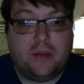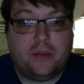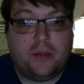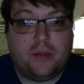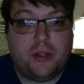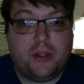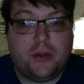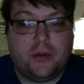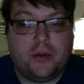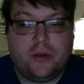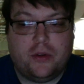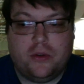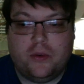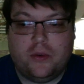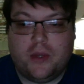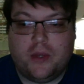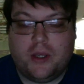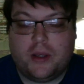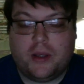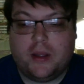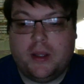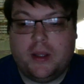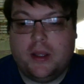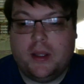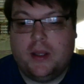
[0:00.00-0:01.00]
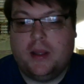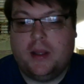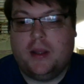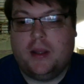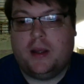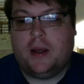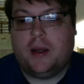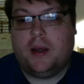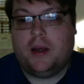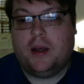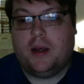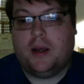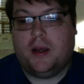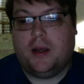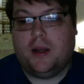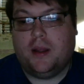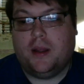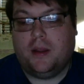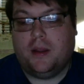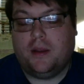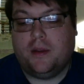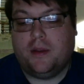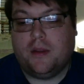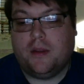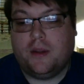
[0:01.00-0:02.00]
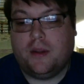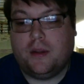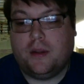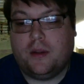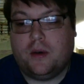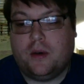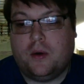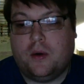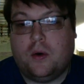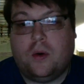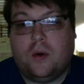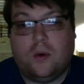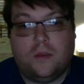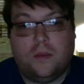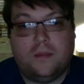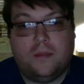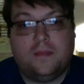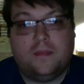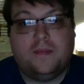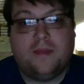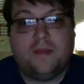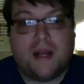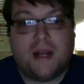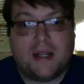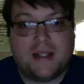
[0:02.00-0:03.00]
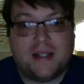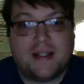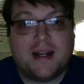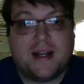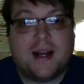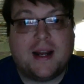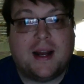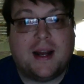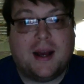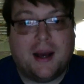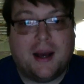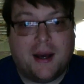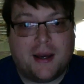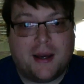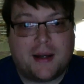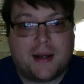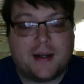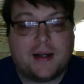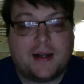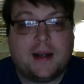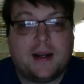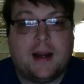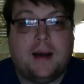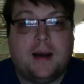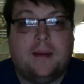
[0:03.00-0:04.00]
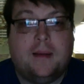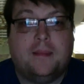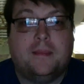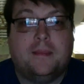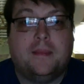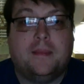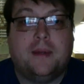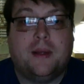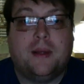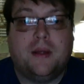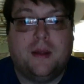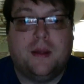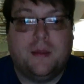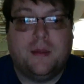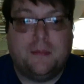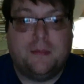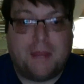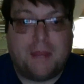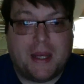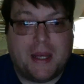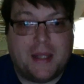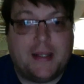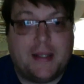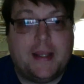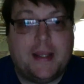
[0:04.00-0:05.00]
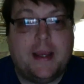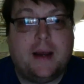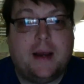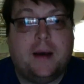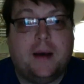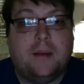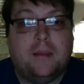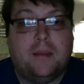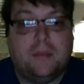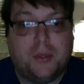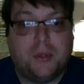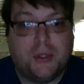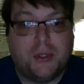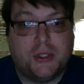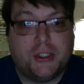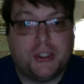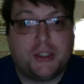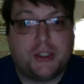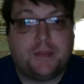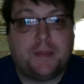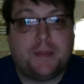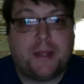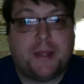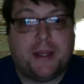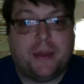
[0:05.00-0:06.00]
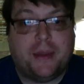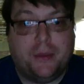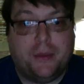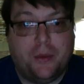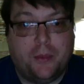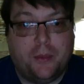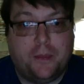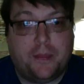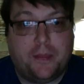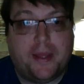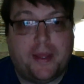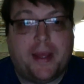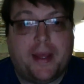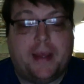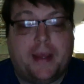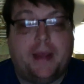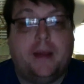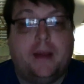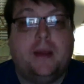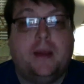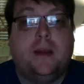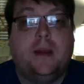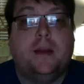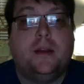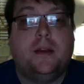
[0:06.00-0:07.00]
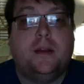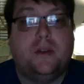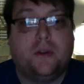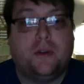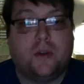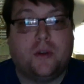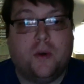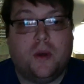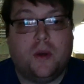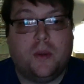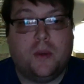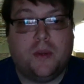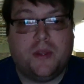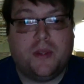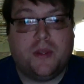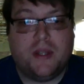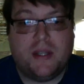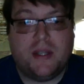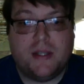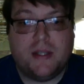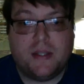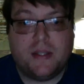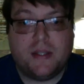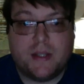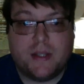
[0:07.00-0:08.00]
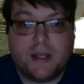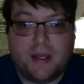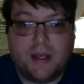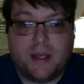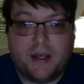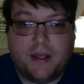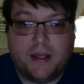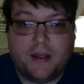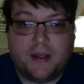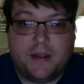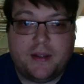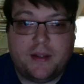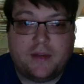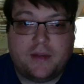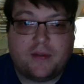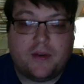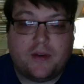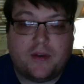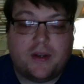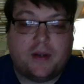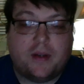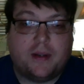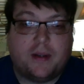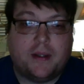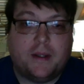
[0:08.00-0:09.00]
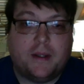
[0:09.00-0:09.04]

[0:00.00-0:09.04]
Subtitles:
When you're doing the Om, Vajra, Argam, Padyam, Pushpe, Dupe, you're going with these different